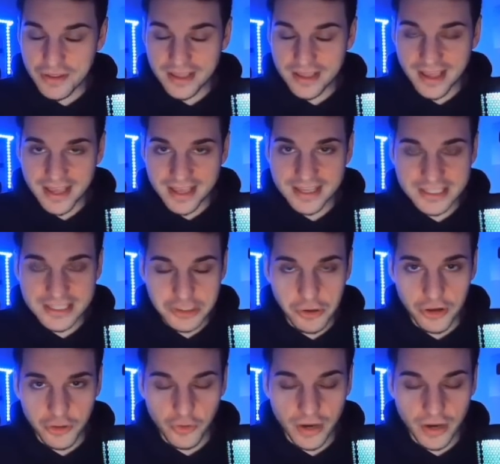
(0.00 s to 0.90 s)
into
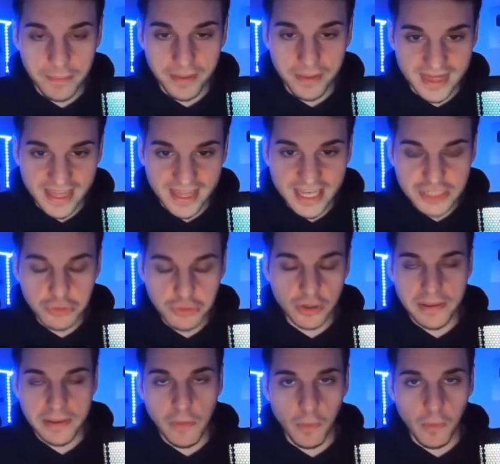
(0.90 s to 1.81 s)
a unit, but this would
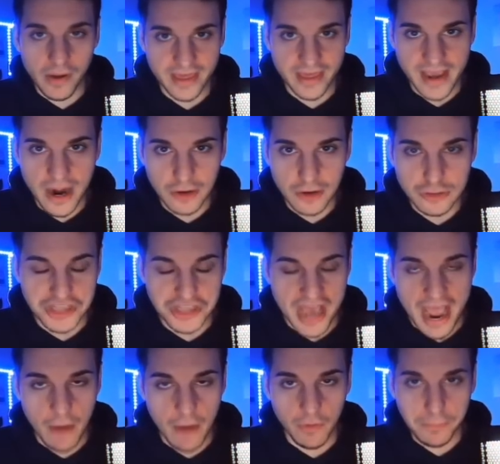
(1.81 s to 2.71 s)
be one of the characters
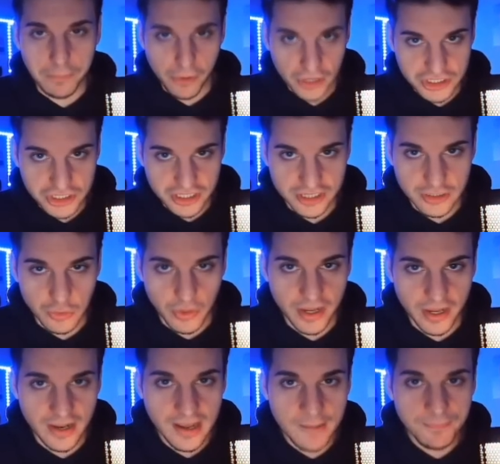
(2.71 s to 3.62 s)
I would personally do
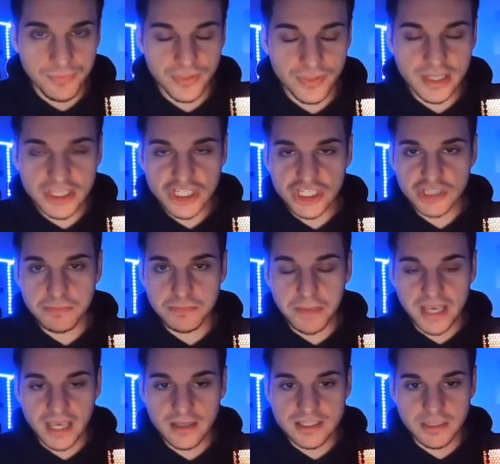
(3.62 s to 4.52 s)
it. This is
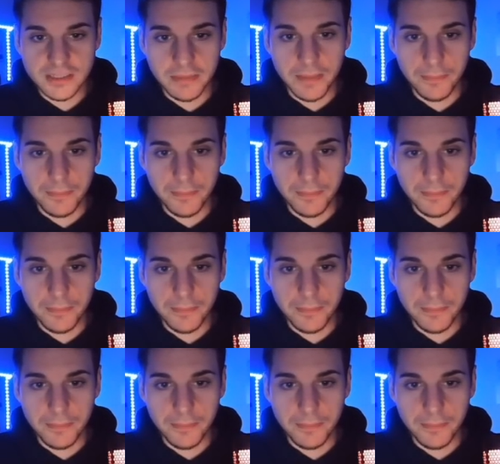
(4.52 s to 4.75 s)
speaking to me